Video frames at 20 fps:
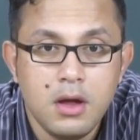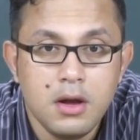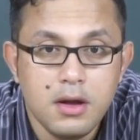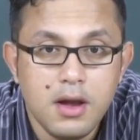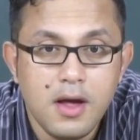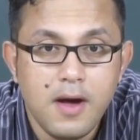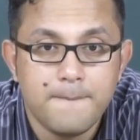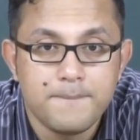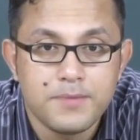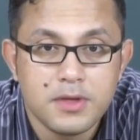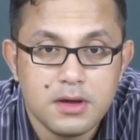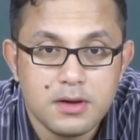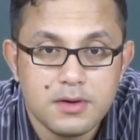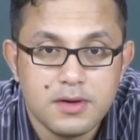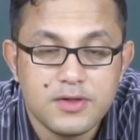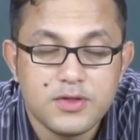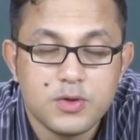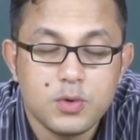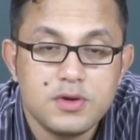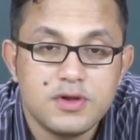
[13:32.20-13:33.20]
Now,
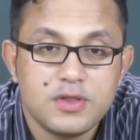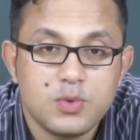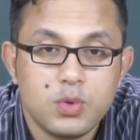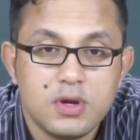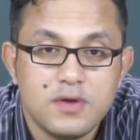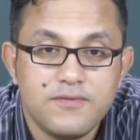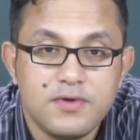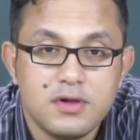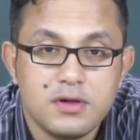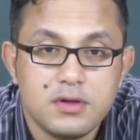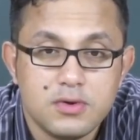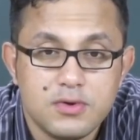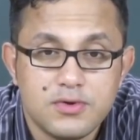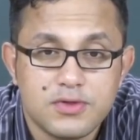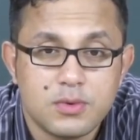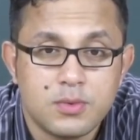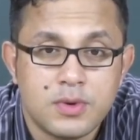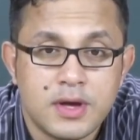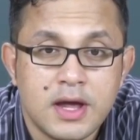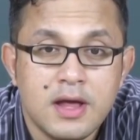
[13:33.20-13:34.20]
as soon as Woodfield
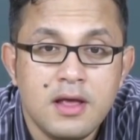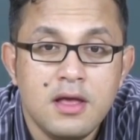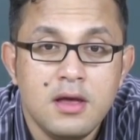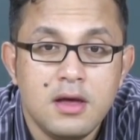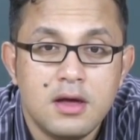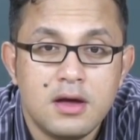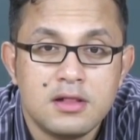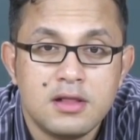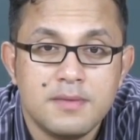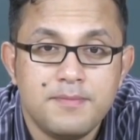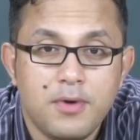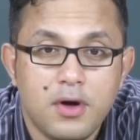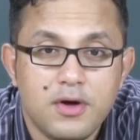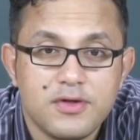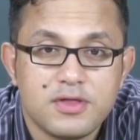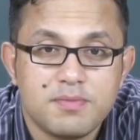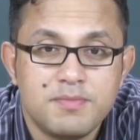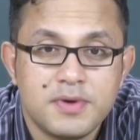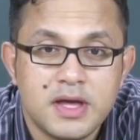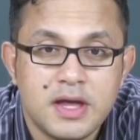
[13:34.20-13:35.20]
goes away, uh, the
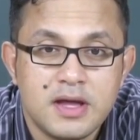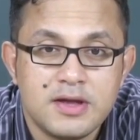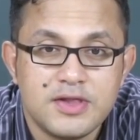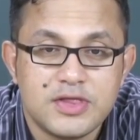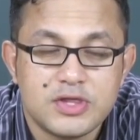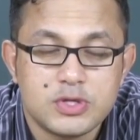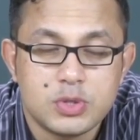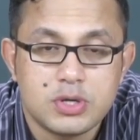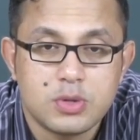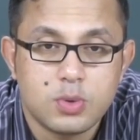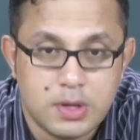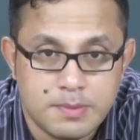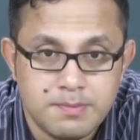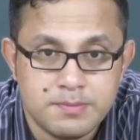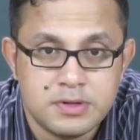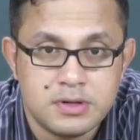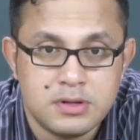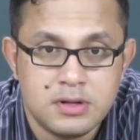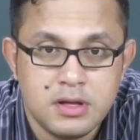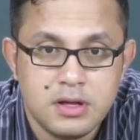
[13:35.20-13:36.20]
boss begins to
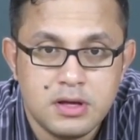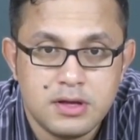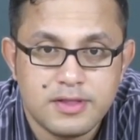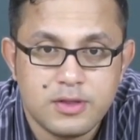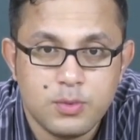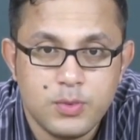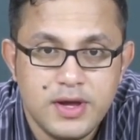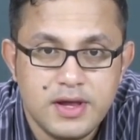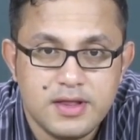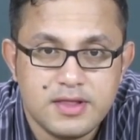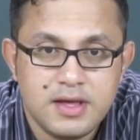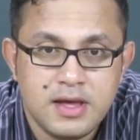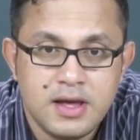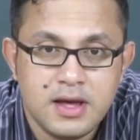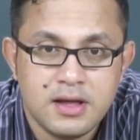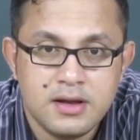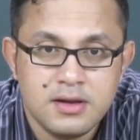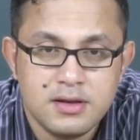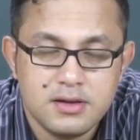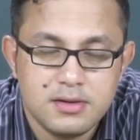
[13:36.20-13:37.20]
crumble. So we
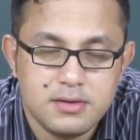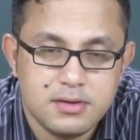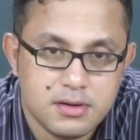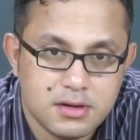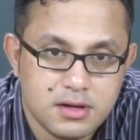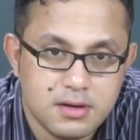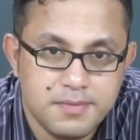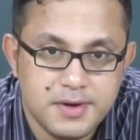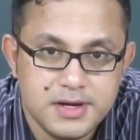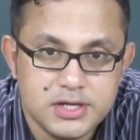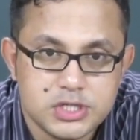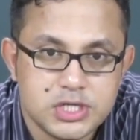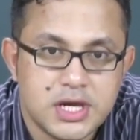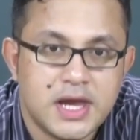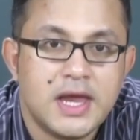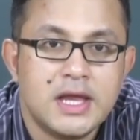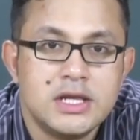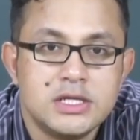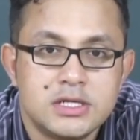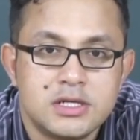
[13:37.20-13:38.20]
see a, a, complete
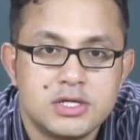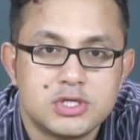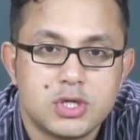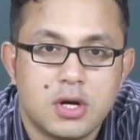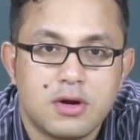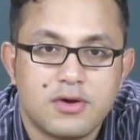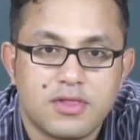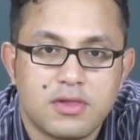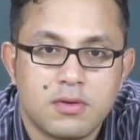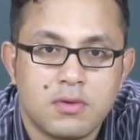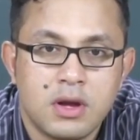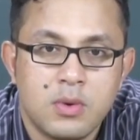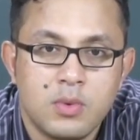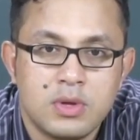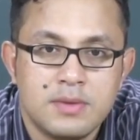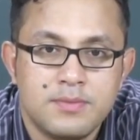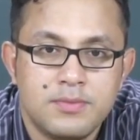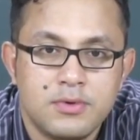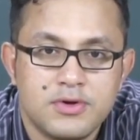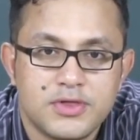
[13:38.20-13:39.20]
change in the short story
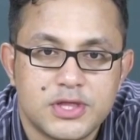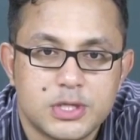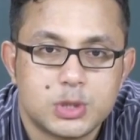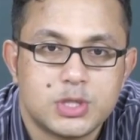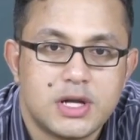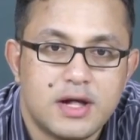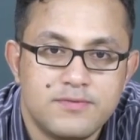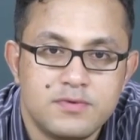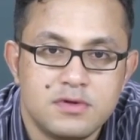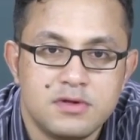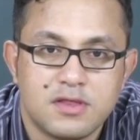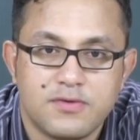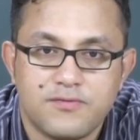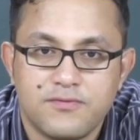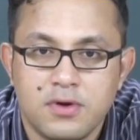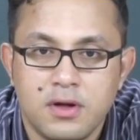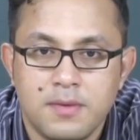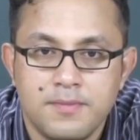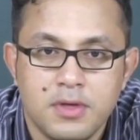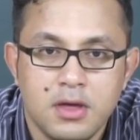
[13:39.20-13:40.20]
where the boss travels
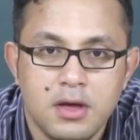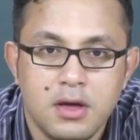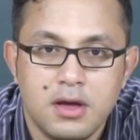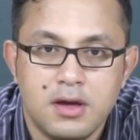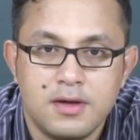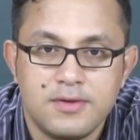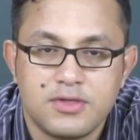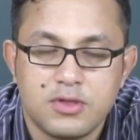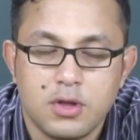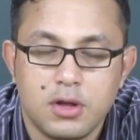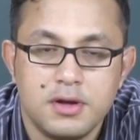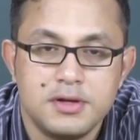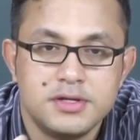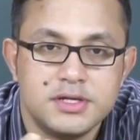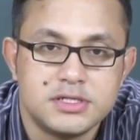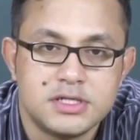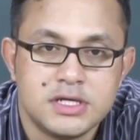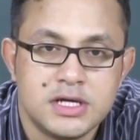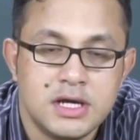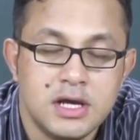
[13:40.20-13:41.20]
from uh,
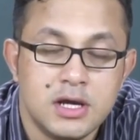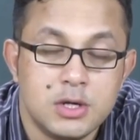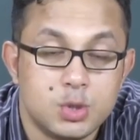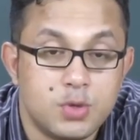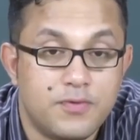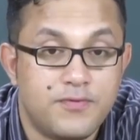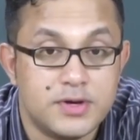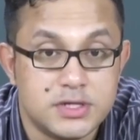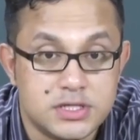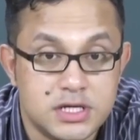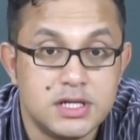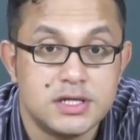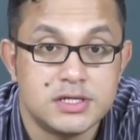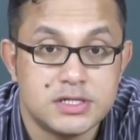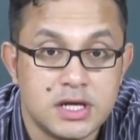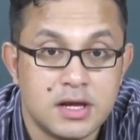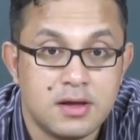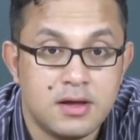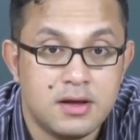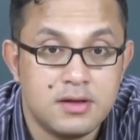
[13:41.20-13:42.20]
solidity to
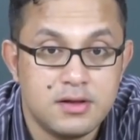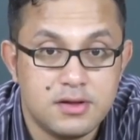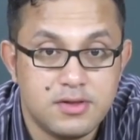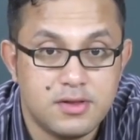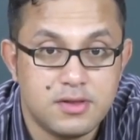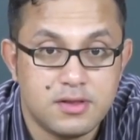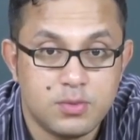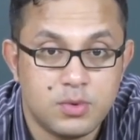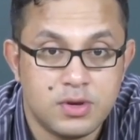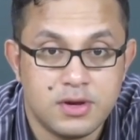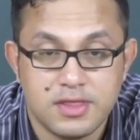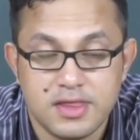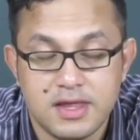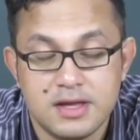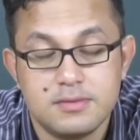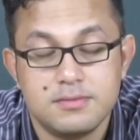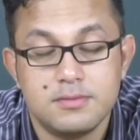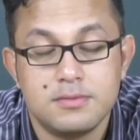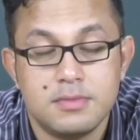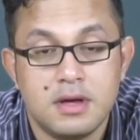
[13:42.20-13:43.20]
fragility. And this is what I
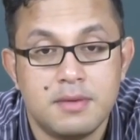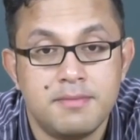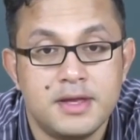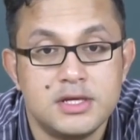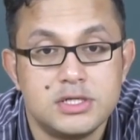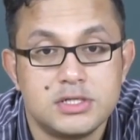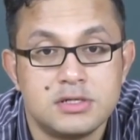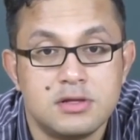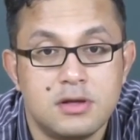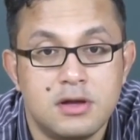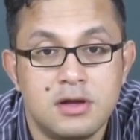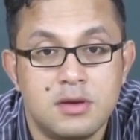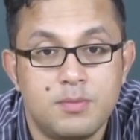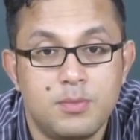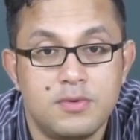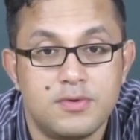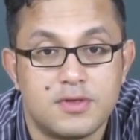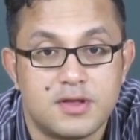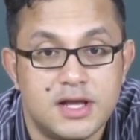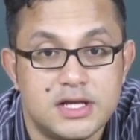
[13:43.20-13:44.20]
said, mentioned in a
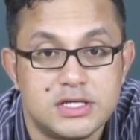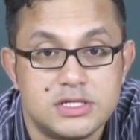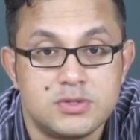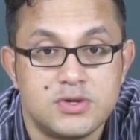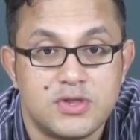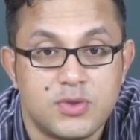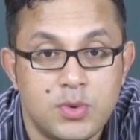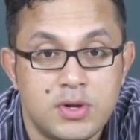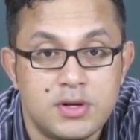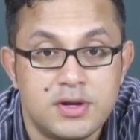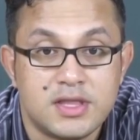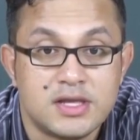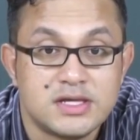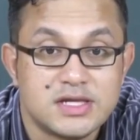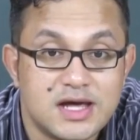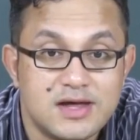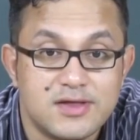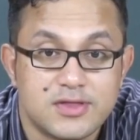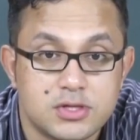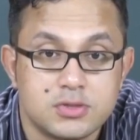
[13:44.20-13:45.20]
previous lecture as well. This
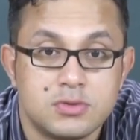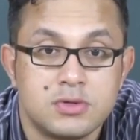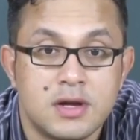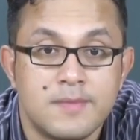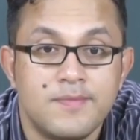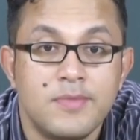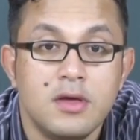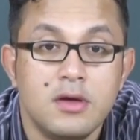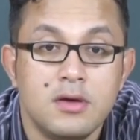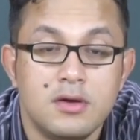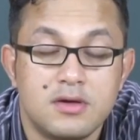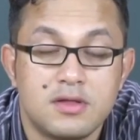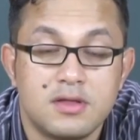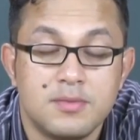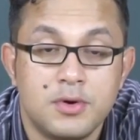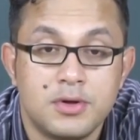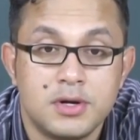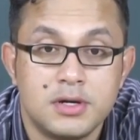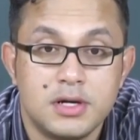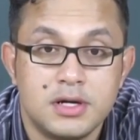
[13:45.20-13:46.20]
entire story is
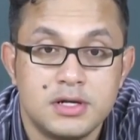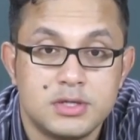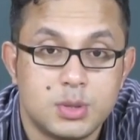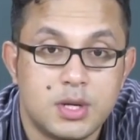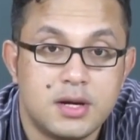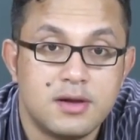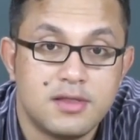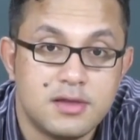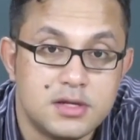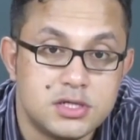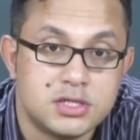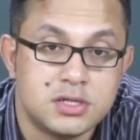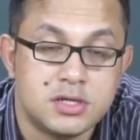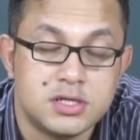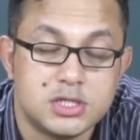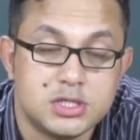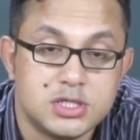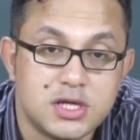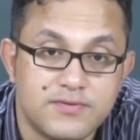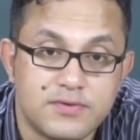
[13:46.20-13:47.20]
about a, a transition,
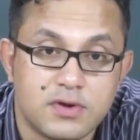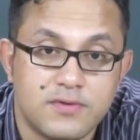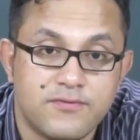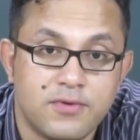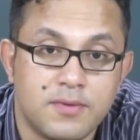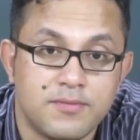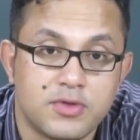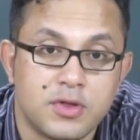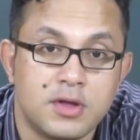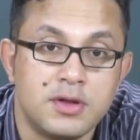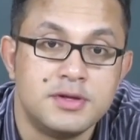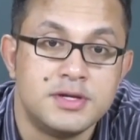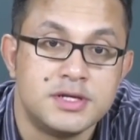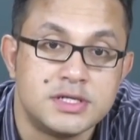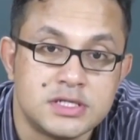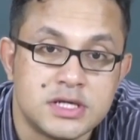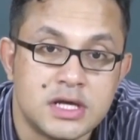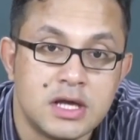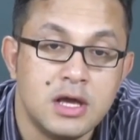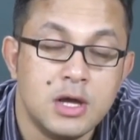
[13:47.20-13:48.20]
a shift from
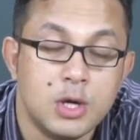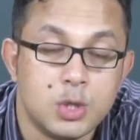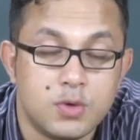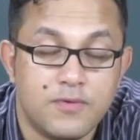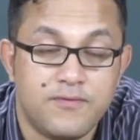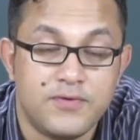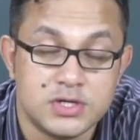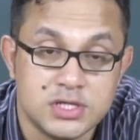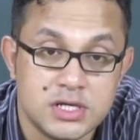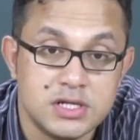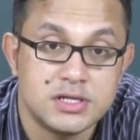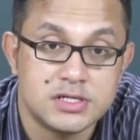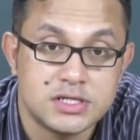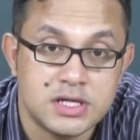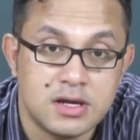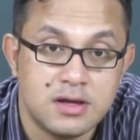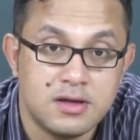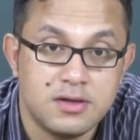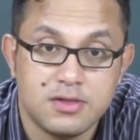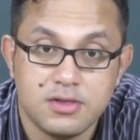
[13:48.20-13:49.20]
solidity to
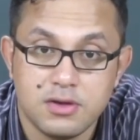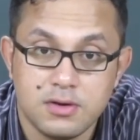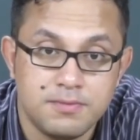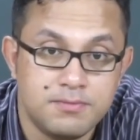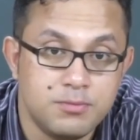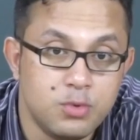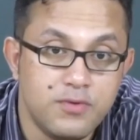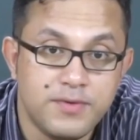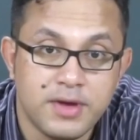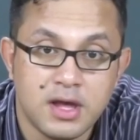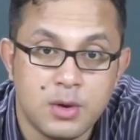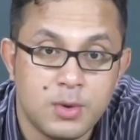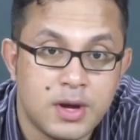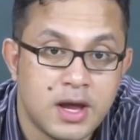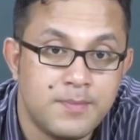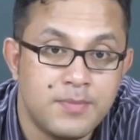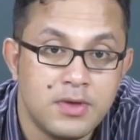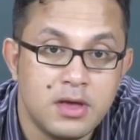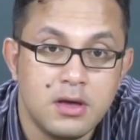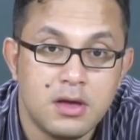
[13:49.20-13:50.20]
fragility. It's sort of moving
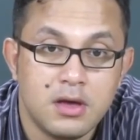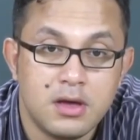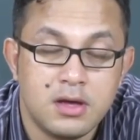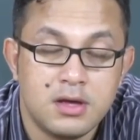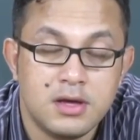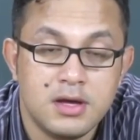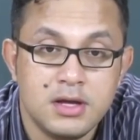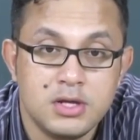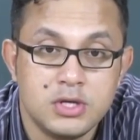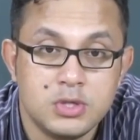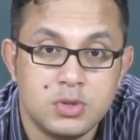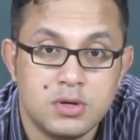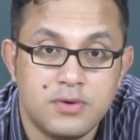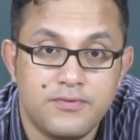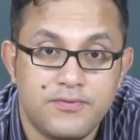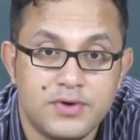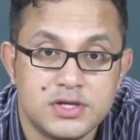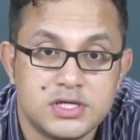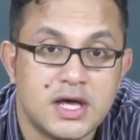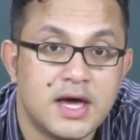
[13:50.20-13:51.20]
away uh, into a
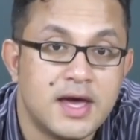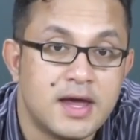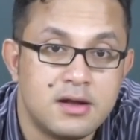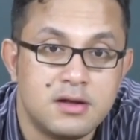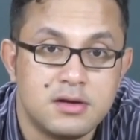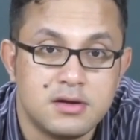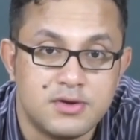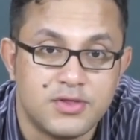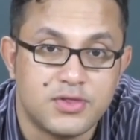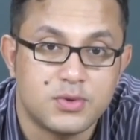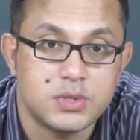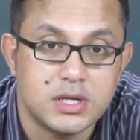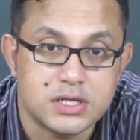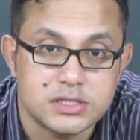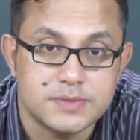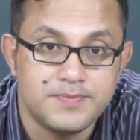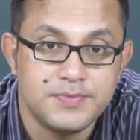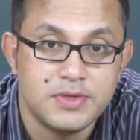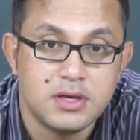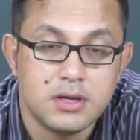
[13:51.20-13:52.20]
fragile
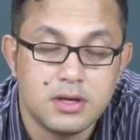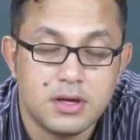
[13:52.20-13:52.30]
construct.